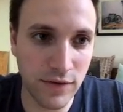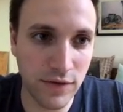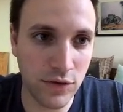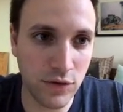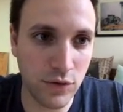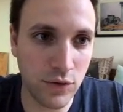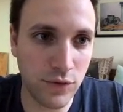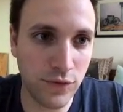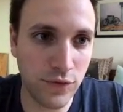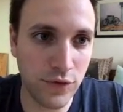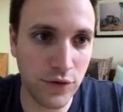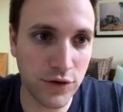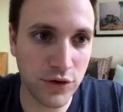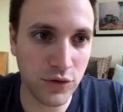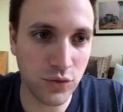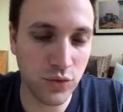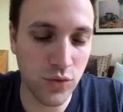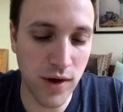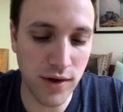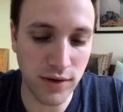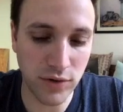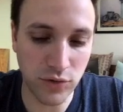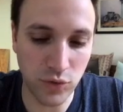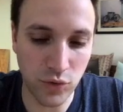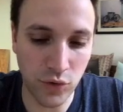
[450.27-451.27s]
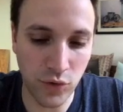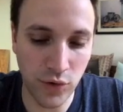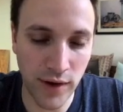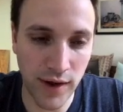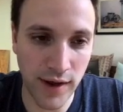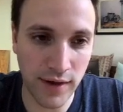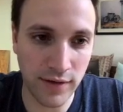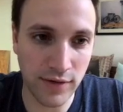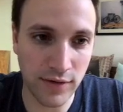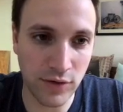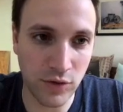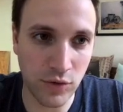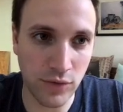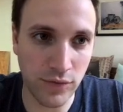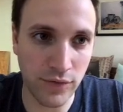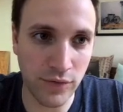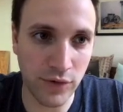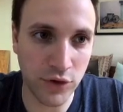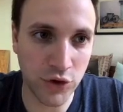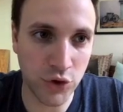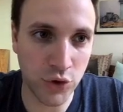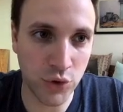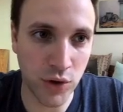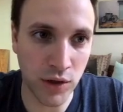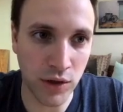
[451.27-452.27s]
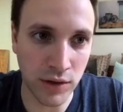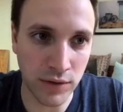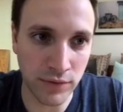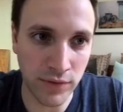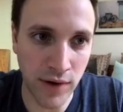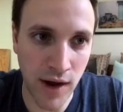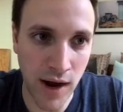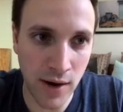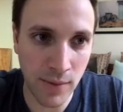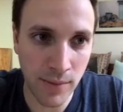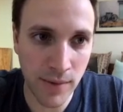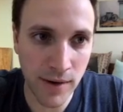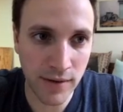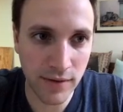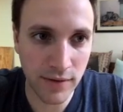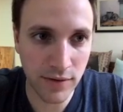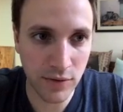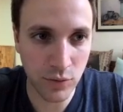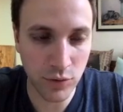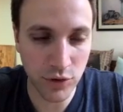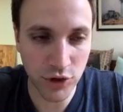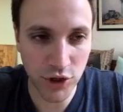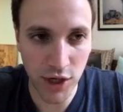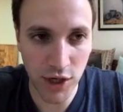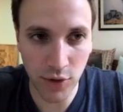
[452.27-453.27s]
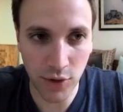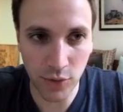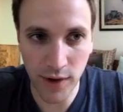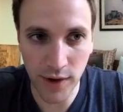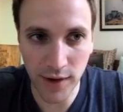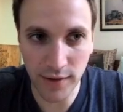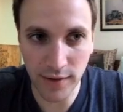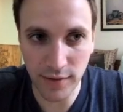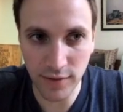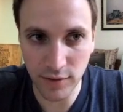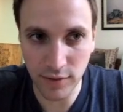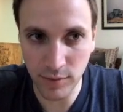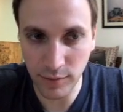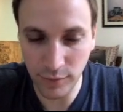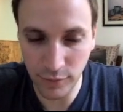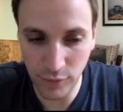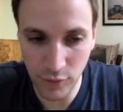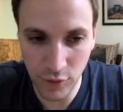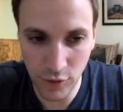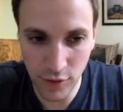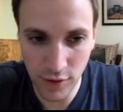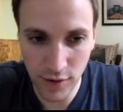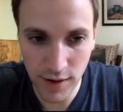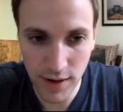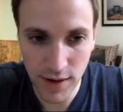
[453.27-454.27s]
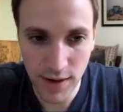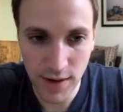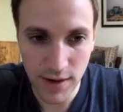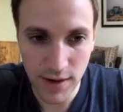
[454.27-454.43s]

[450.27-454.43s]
you first want to create your virtual environment, which I created it before,